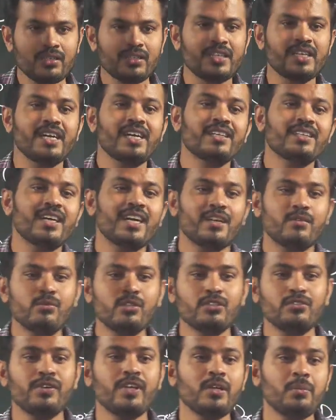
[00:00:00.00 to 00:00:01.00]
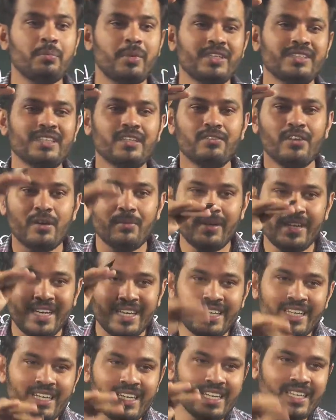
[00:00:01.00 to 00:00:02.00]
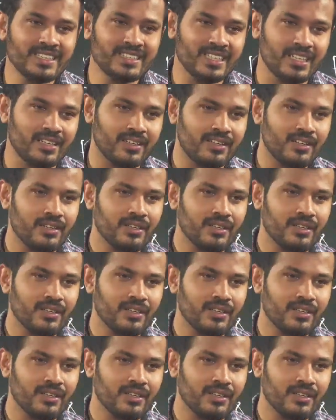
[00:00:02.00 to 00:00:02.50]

there the atmospheric pressure will be decreasing.